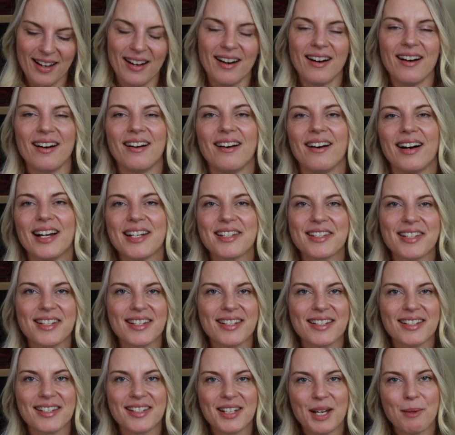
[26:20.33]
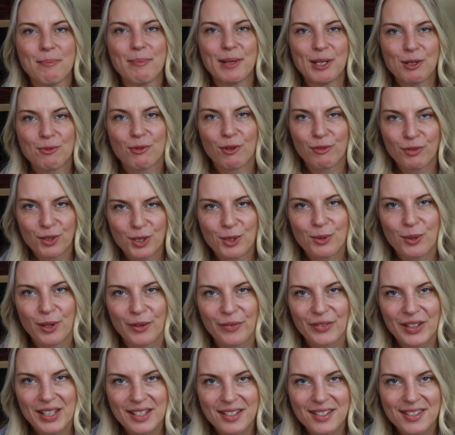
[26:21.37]
Uh, I did a big review
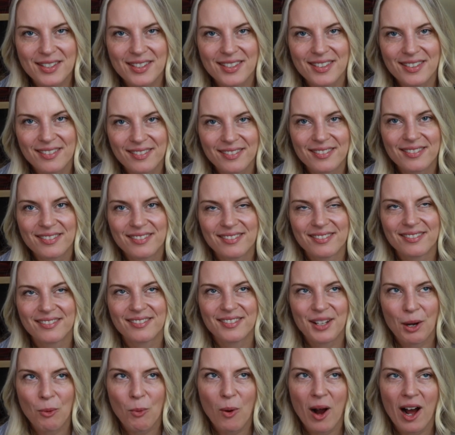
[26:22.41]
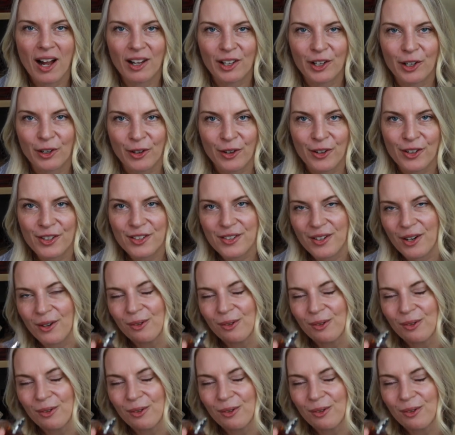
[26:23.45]
on this a while ago.